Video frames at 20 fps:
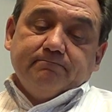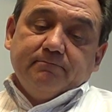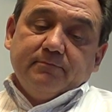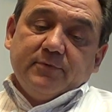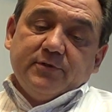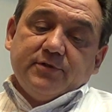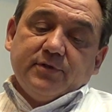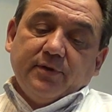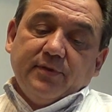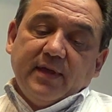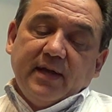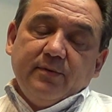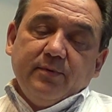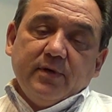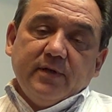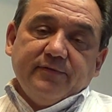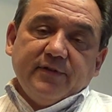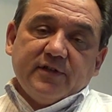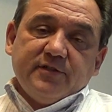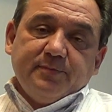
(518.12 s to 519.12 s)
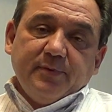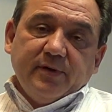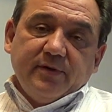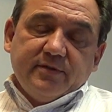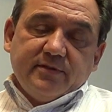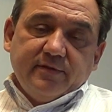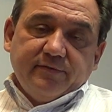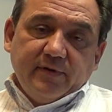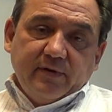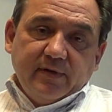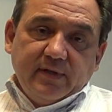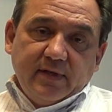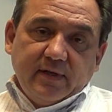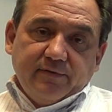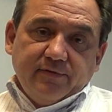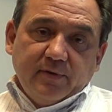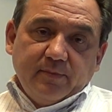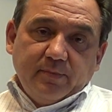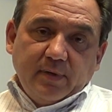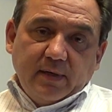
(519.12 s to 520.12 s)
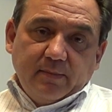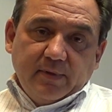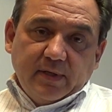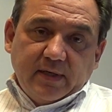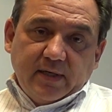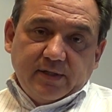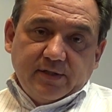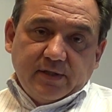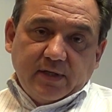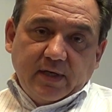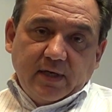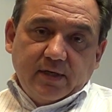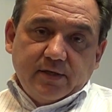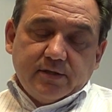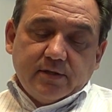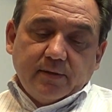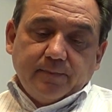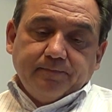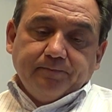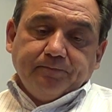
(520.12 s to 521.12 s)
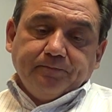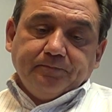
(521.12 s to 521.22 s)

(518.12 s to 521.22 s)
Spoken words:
So they would have experienced a very different public education.